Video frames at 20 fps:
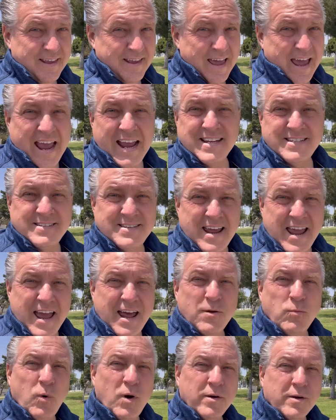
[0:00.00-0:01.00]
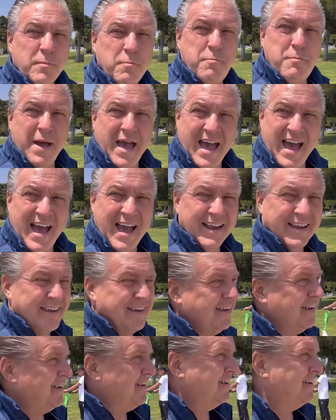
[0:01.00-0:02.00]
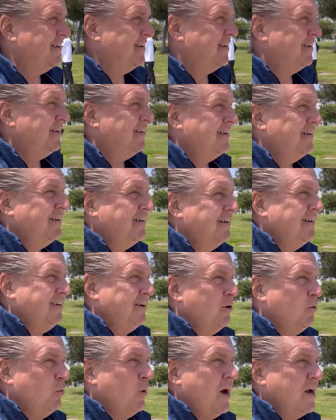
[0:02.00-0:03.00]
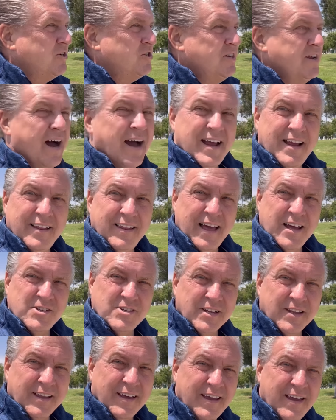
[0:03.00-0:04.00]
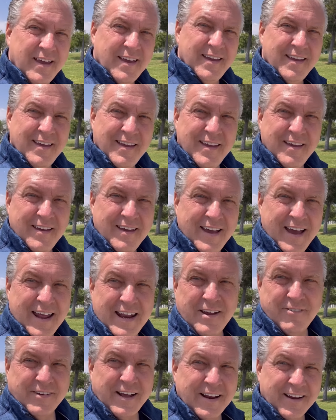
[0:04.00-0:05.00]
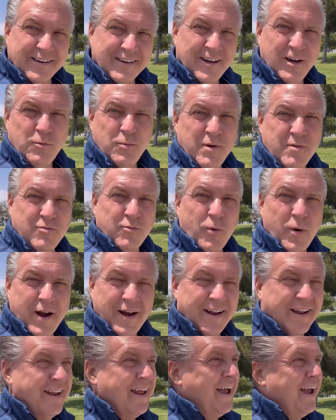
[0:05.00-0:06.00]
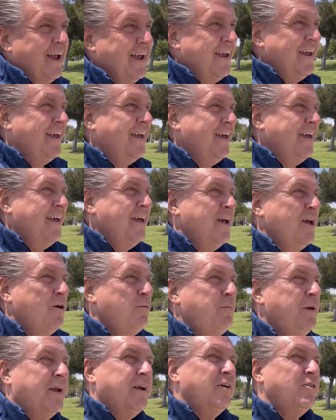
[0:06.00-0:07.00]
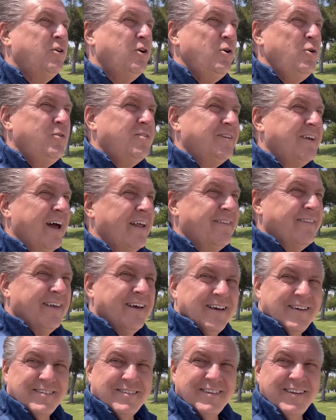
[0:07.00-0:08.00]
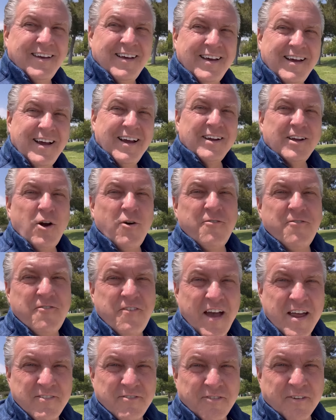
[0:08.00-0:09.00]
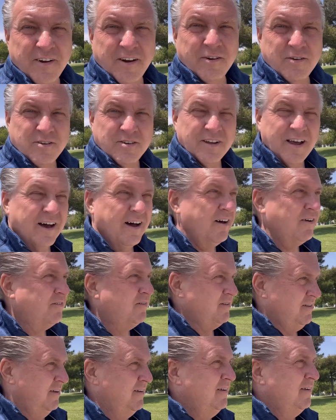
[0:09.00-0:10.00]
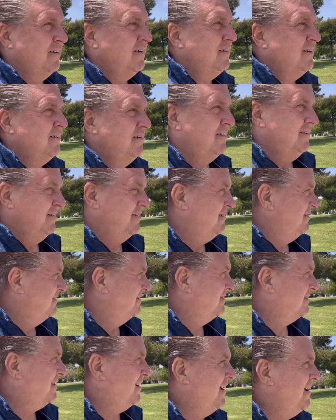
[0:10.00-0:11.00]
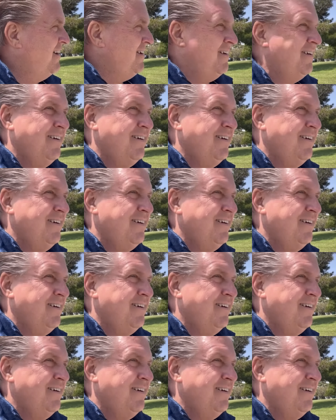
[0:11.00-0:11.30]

Hey, it's Dan. Welcome back. You're watching I Allegedly. And I've got a good one for you today. Because who said this? Go fend for yourselves. Okay?